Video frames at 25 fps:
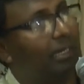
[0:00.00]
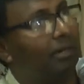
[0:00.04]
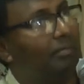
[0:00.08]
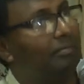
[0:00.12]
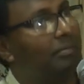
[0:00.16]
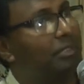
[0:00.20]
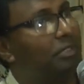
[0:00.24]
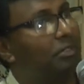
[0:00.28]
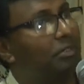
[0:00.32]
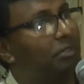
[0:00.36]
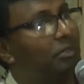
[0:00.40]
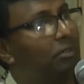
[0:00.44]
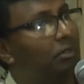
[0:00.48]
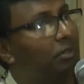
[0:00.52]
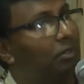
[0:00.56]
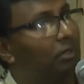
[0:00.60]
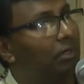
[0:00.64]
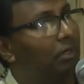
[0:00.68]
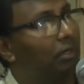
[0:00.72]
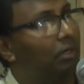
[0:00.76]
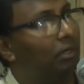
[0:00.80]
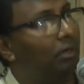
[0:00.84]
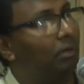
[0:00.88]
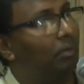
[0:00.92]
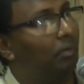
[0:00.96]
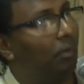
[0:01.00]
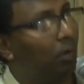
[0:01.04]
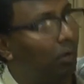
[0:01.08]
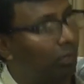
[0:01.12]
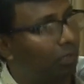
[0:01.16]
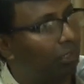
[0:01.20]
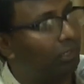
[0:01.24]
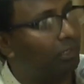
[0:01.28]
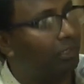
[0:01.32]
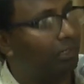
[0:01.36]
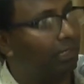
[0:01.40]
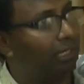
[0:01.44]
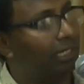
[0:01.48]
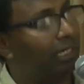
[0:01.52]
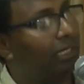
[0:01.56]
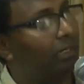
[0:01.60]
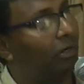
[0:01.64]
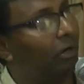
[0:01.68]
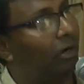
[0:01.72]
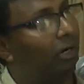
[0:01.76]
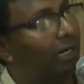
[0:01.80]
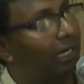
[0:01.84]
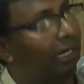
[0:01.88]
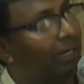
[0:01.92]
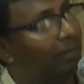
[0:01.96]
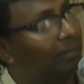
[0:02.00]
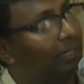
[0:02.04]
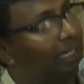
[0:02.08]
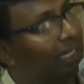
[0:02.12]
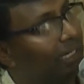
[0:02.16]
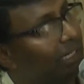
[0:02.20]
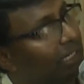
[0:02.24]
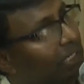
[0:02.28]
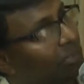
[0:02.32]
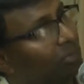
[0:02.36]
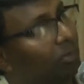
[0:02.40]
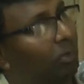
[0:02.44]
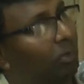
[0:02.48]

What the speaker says: comes to water, it contaminates